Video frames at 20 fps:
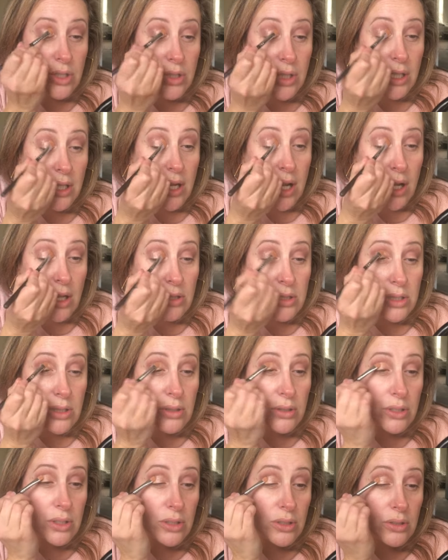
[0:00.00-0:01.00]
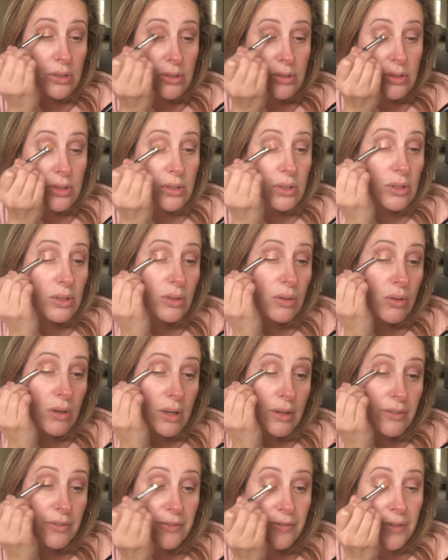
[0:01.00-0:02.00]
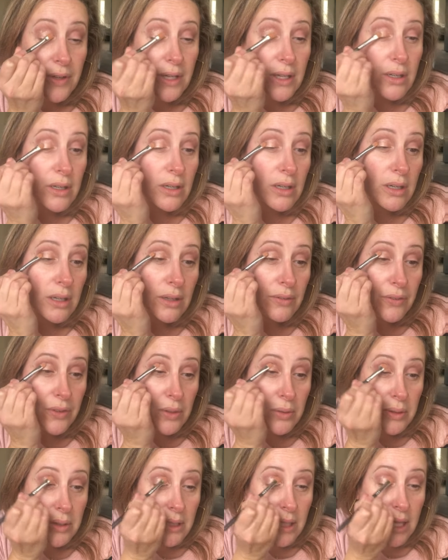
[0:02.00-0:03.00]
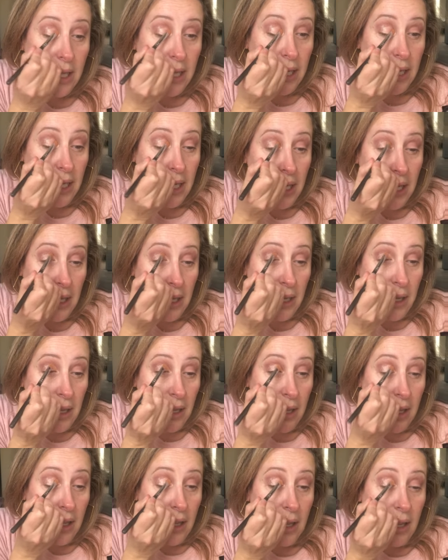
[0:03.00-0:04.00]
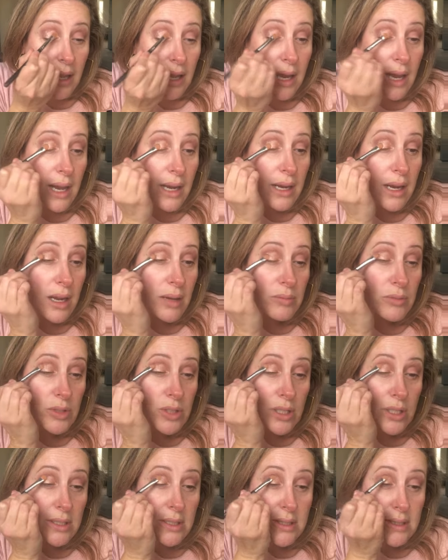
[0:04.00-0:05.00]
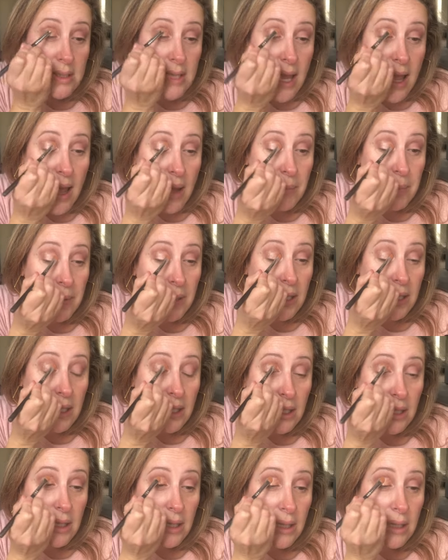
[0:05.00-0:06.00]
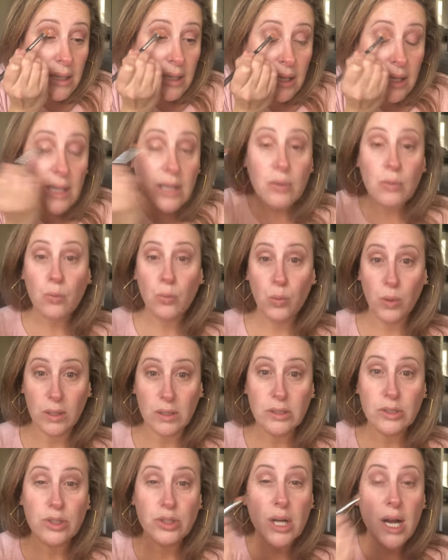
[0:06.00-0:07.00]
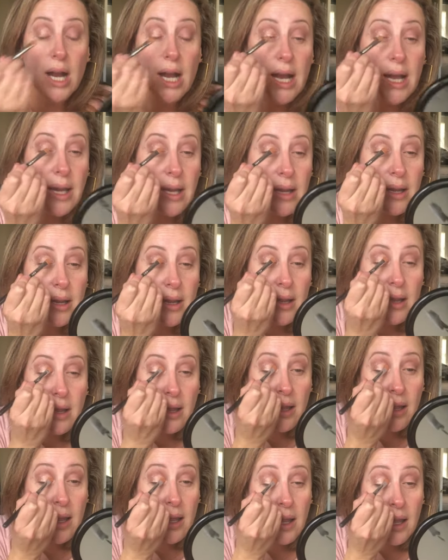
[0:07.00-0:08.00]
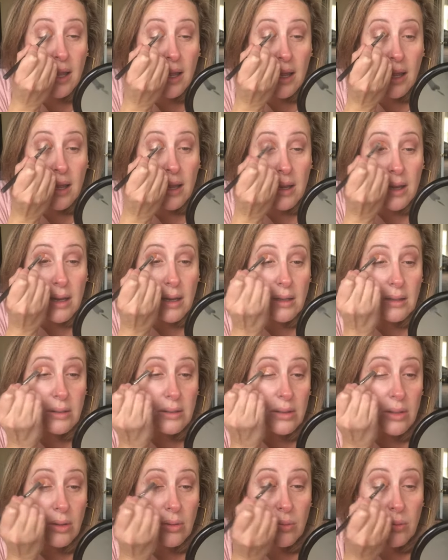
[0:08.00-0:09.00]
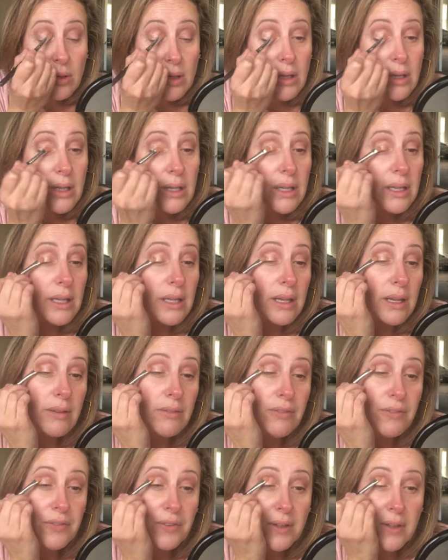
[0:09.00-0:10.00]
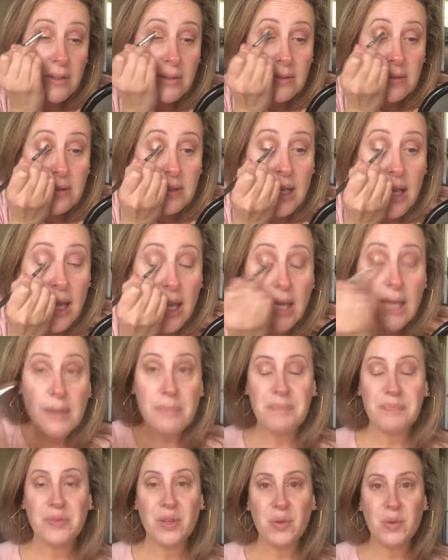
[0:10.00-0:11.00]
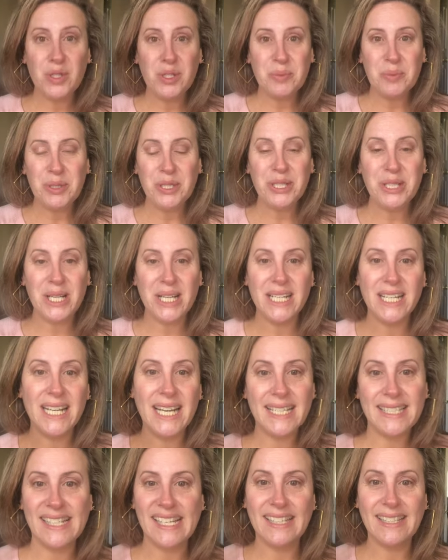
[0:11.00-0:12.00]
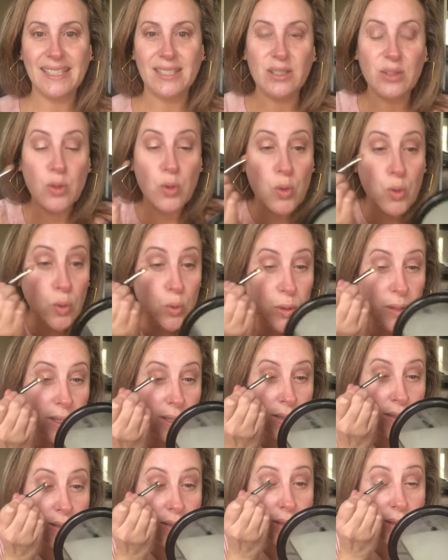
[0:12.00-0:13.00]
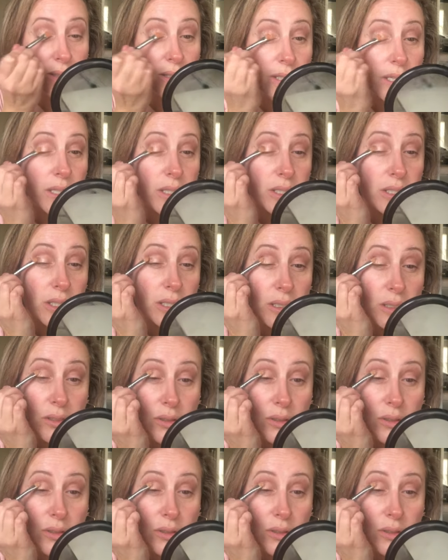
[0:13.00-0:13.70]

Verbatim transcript: You can also use your finger if you would like. And I'm just tapping it in. It will dry. Don't worry. It feels like when you put it on, it has like this cooling sensation.